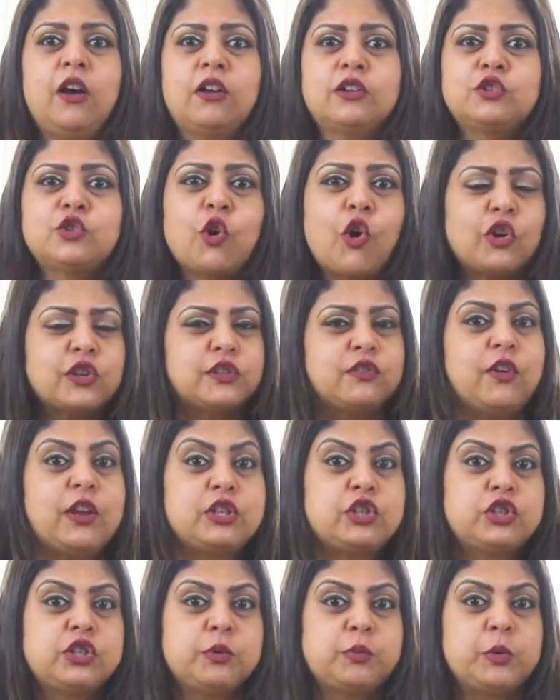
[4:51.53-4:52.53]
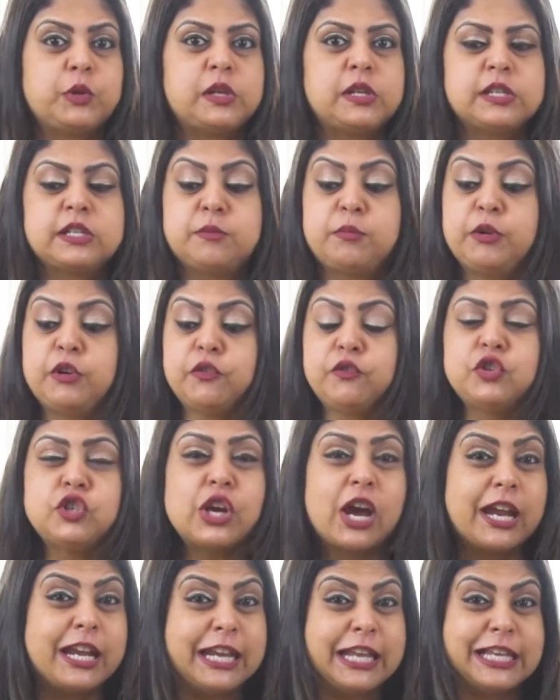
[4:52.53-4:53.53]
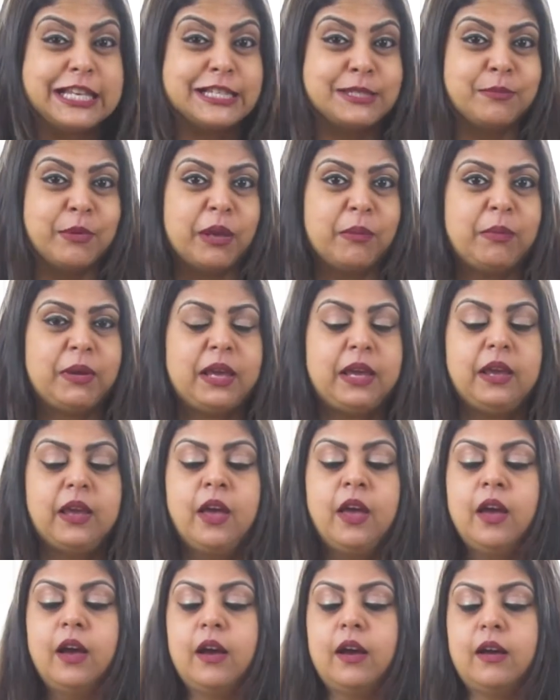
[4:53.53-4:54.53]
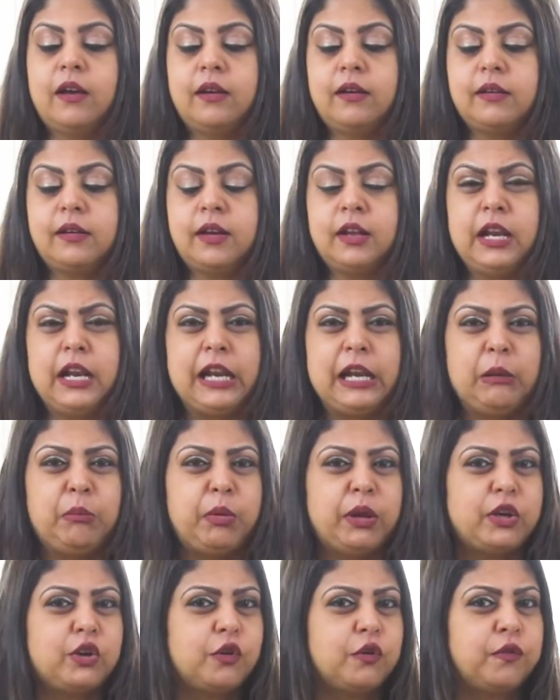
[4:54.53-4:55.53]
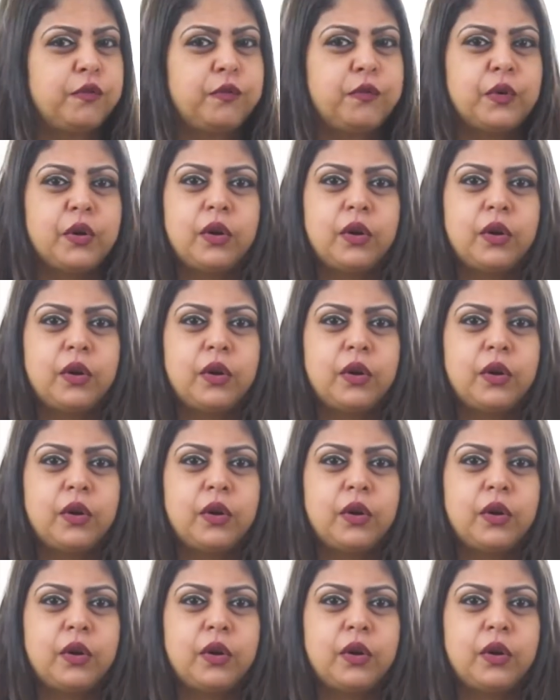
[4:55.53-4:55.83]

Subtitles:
tossed vegetables, a bit of Chinese maybe, a little bit of